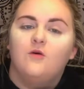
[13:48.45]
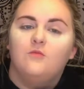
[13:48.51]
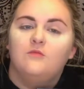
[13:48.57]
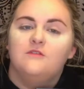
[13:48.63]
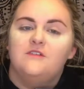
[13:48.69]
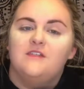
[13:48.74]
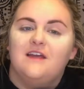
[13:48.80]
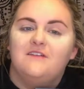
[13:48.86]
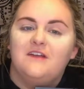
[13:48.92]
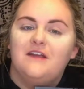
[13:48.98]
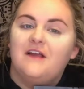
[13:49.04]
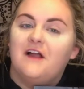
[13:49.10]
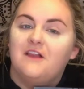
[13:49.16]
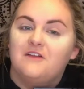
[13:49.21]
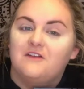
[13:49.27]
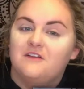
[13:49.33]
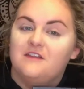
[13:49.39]
almost every
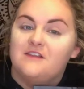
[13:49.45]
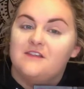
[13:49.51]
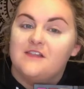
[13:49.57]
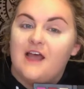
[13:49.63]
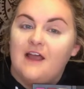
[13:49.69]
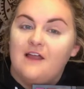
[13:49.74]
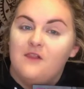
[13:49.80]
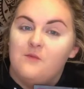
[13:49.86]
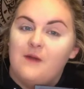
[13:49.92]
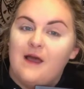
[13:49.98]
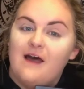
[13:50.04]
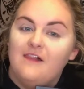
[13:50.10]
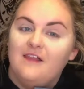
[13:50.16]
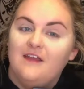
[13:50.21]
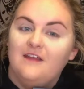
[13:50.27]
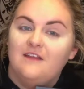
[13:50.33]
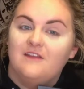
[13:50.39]
color in this Lila
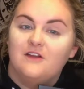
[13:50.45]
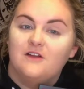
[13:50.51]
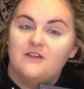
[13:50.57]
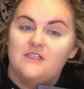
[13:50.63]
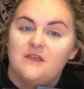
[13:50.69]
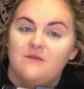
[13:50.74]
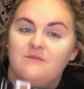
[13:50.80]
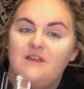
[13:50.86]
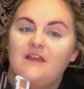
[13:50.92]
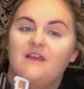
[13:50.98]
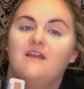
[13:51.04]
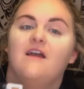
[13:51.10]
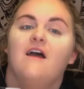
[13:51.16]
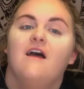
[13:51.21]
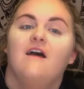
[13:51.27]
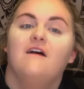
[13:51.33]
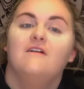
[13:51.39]
palette, there's something